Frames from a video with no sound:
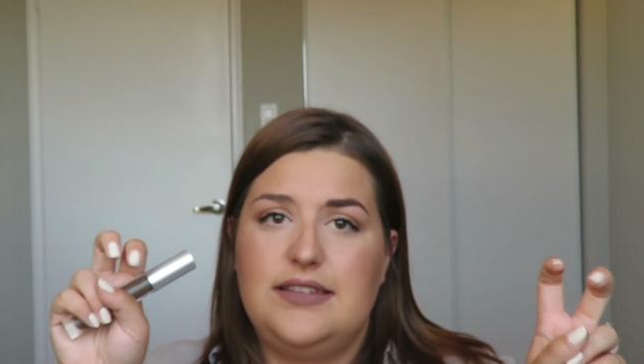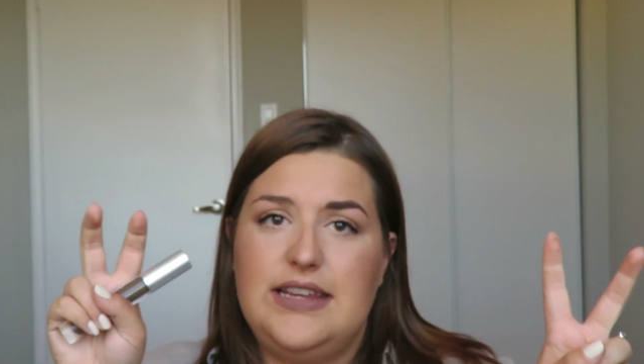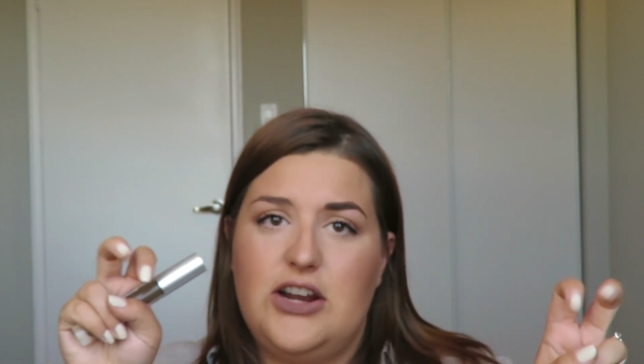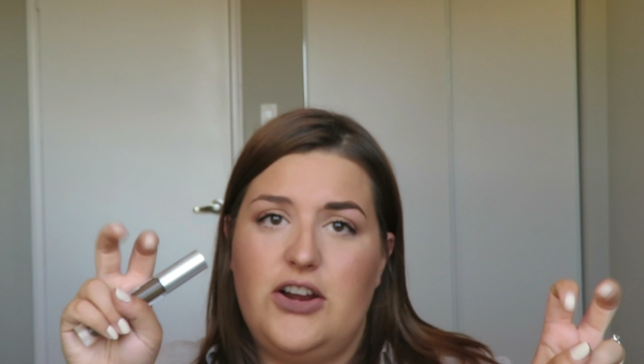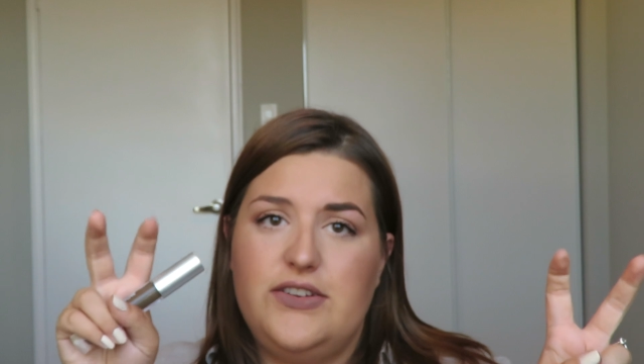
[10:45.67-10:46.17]

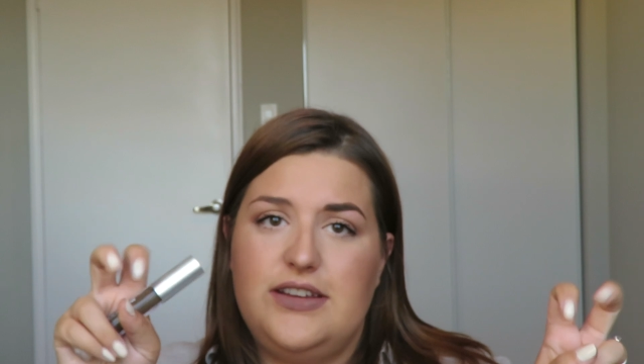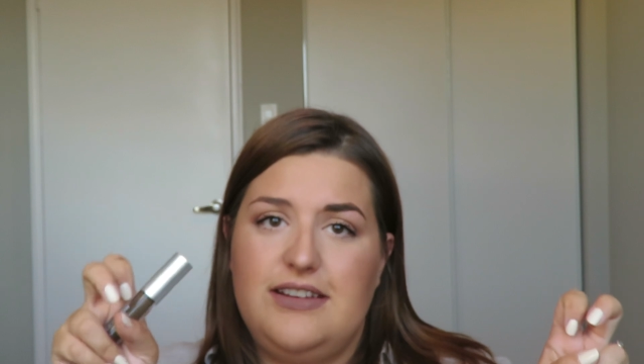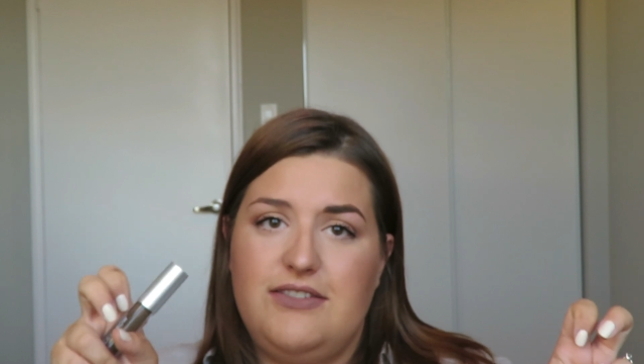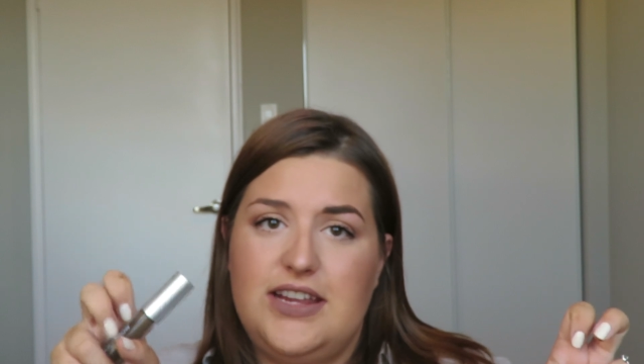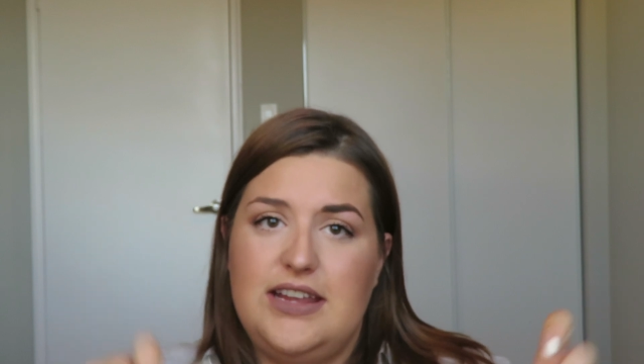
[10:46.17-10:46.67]
seen on
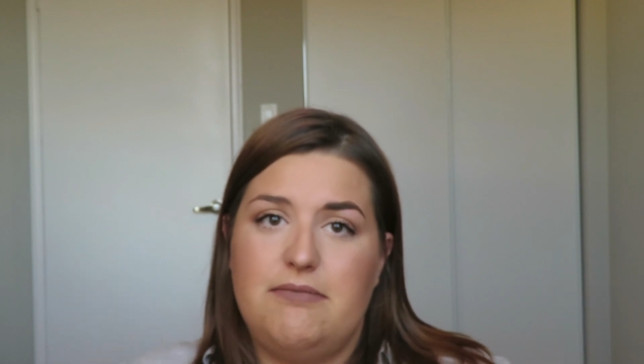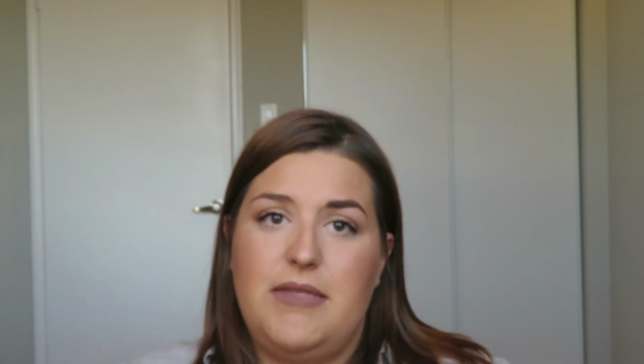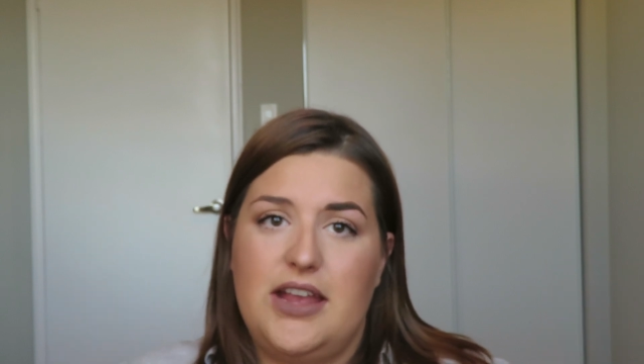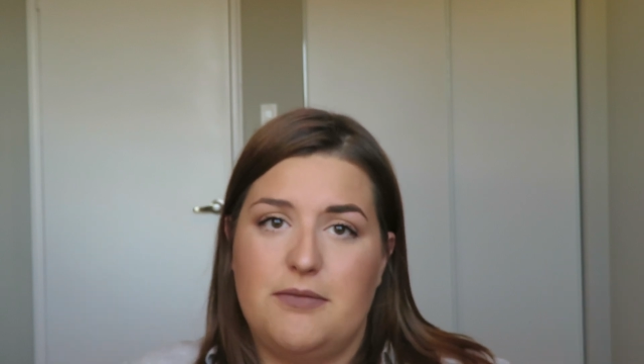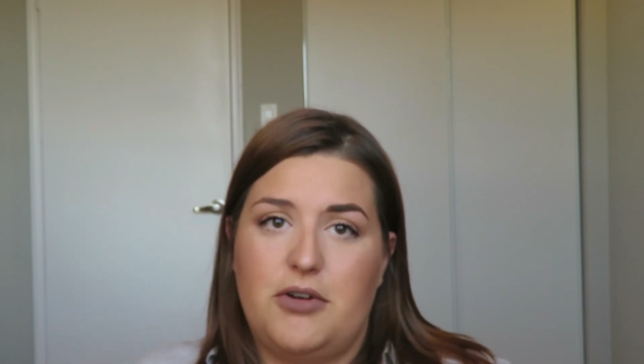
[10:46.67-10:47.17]
TV
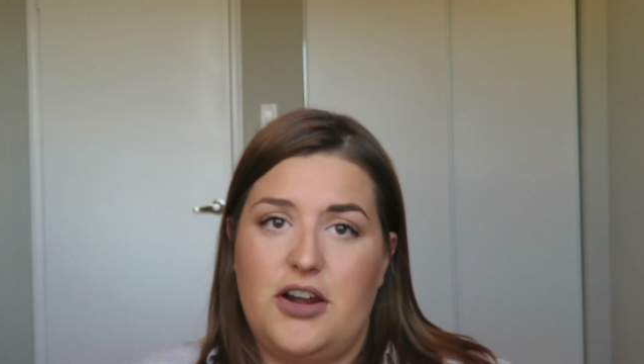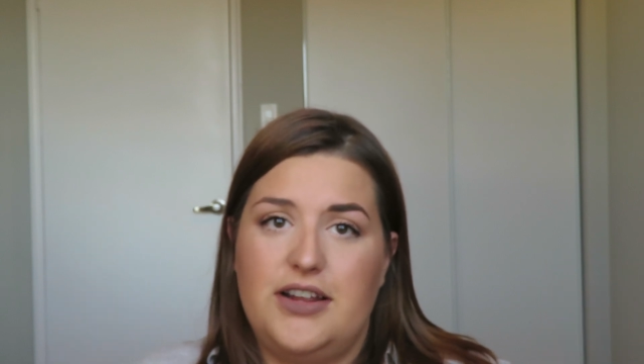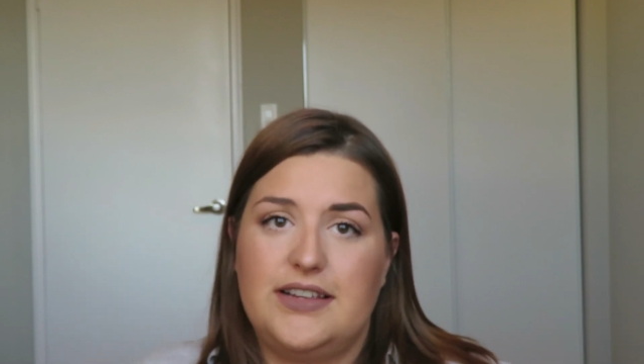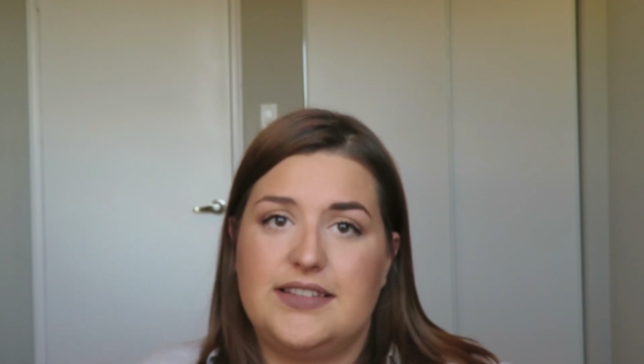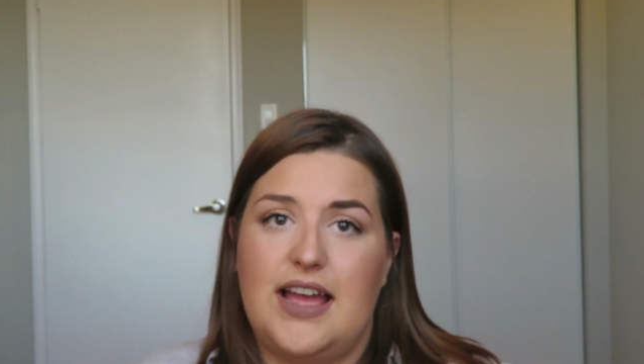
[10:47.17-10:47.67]
makeup
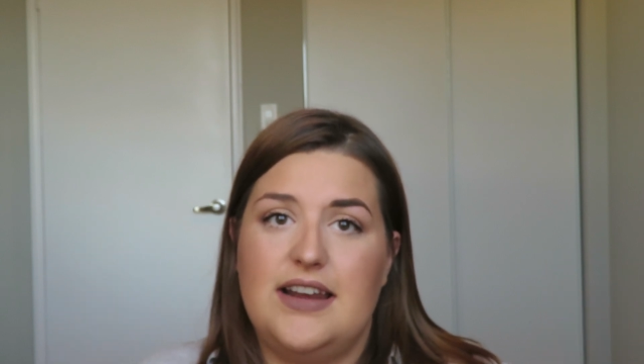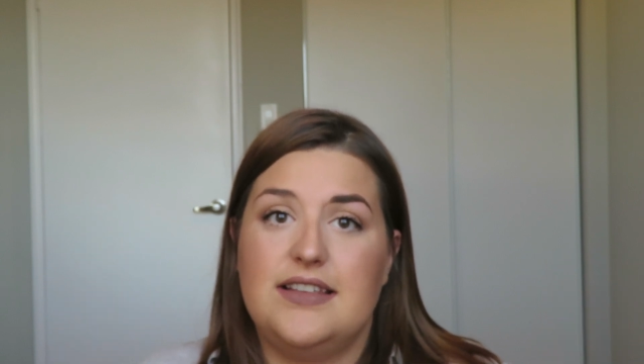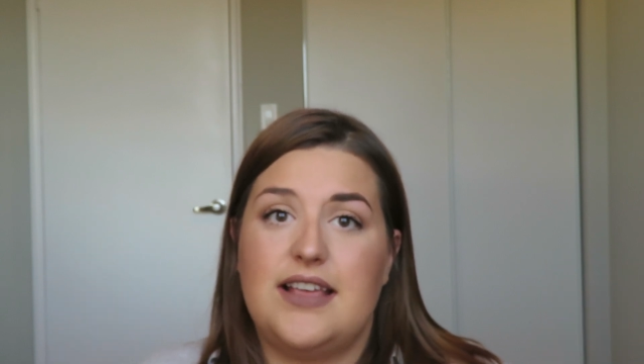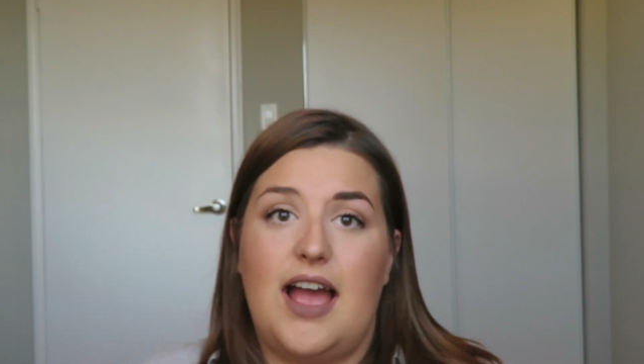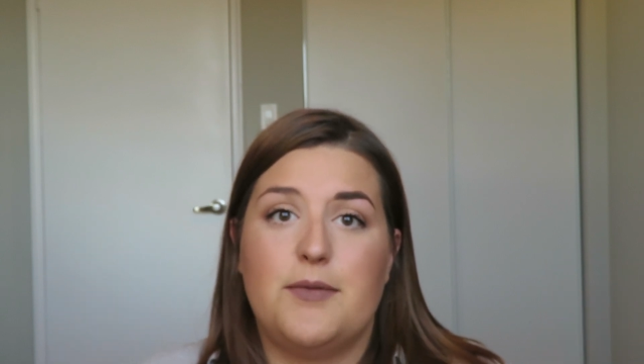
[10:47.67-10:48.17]
products that
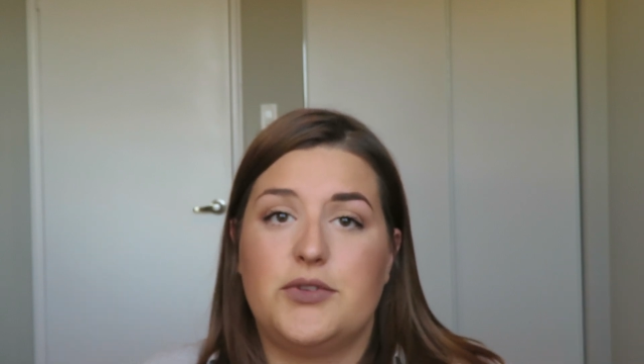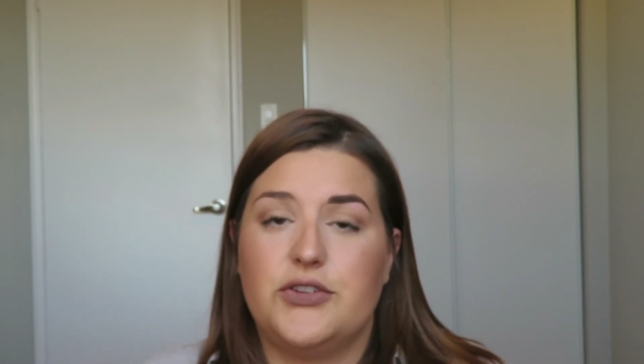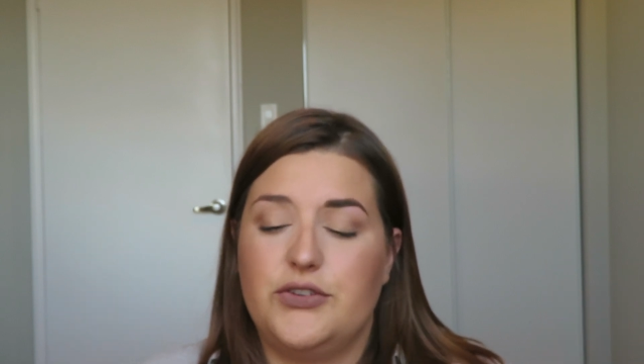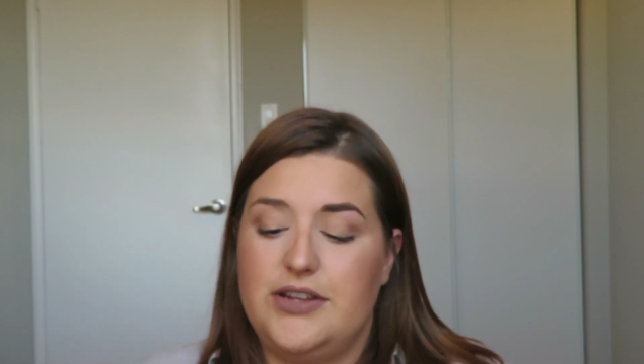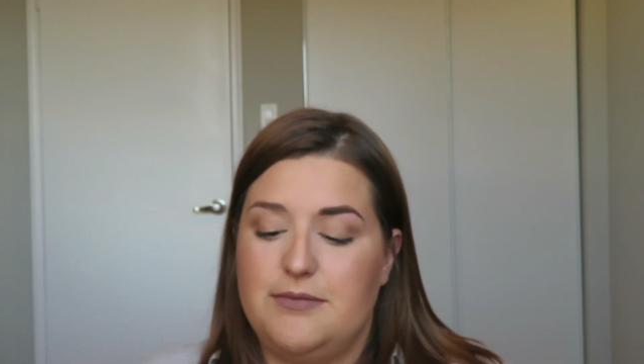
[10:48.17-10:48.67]
is
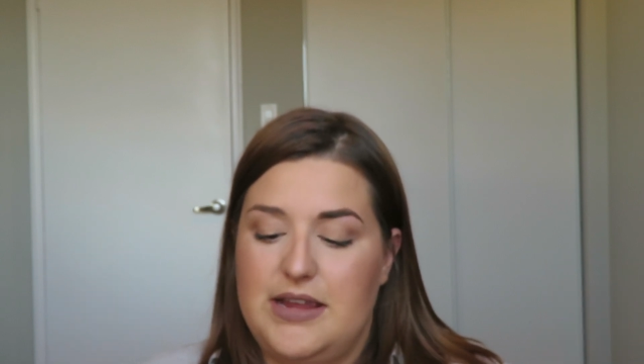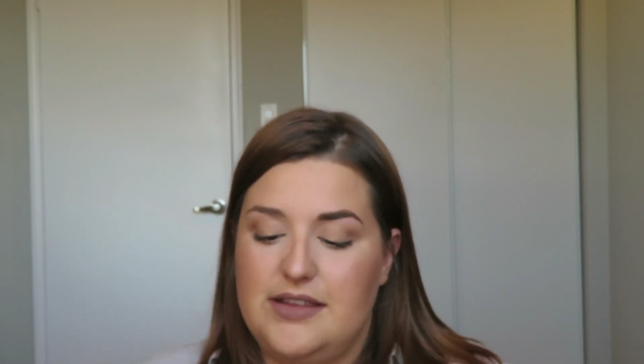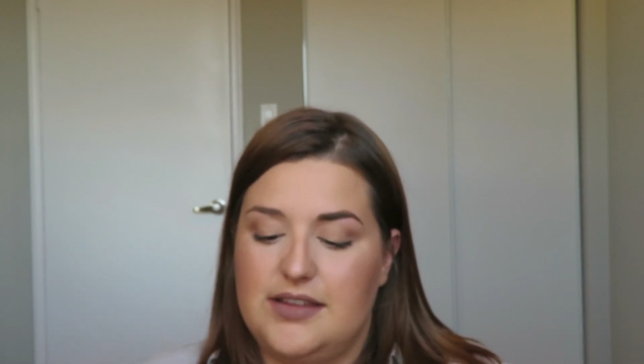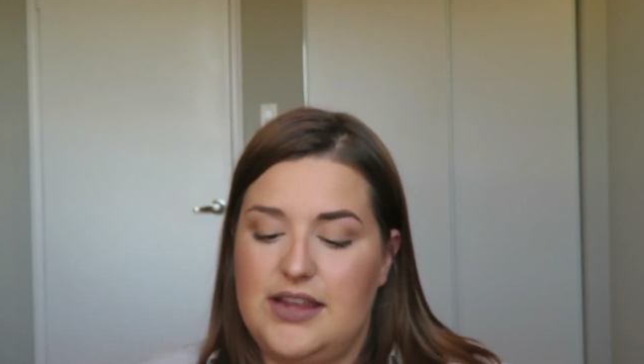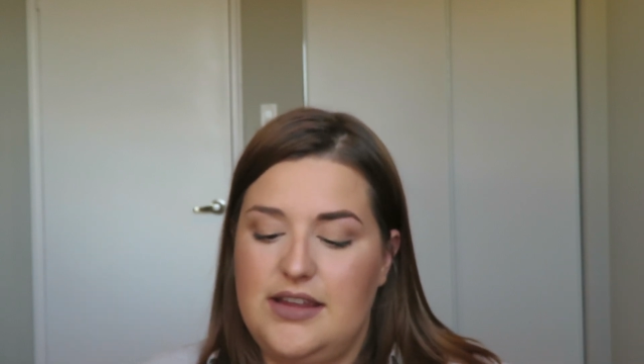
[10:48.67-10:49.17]
absolutely
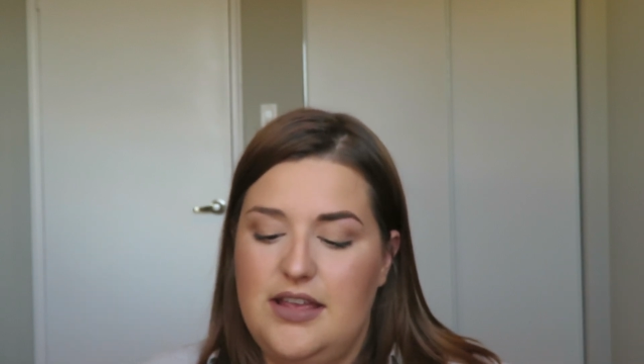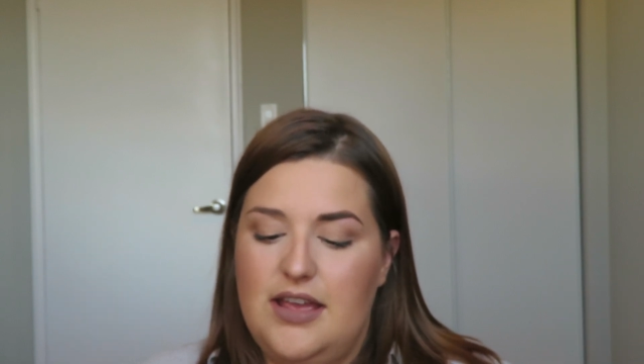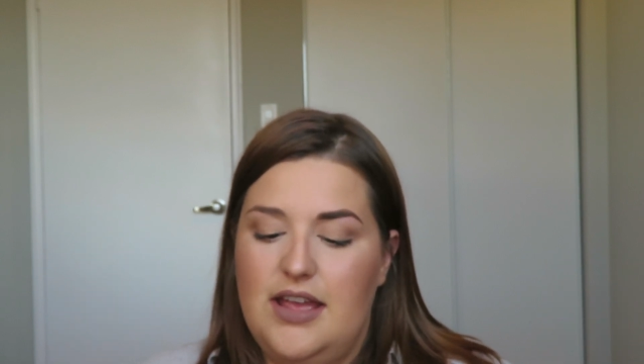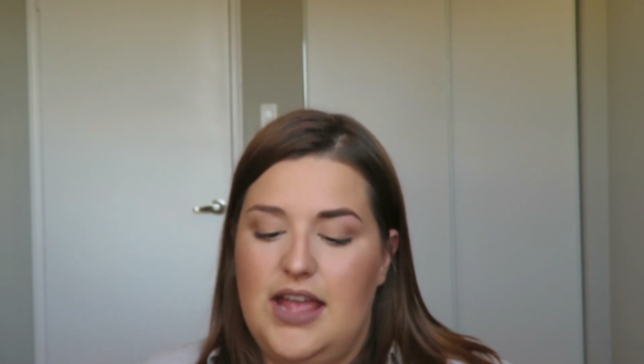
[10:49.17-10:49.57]
amazing.